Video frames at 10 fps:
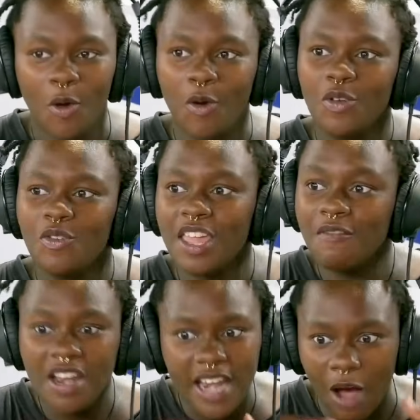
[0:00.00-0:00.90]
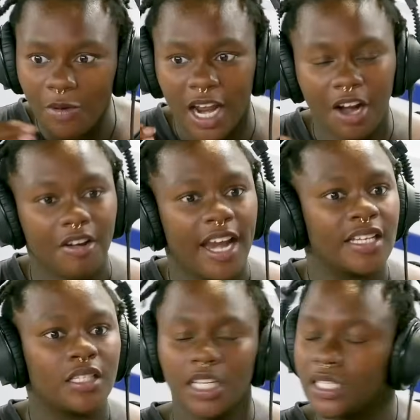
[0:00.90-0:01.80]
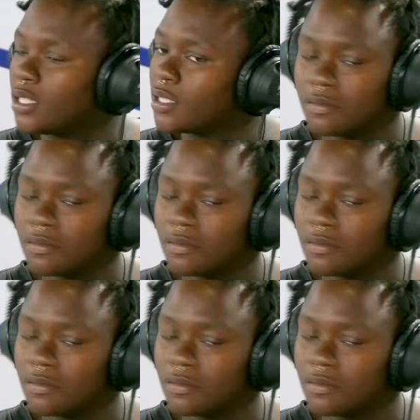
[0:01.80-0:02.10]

So even now when I create,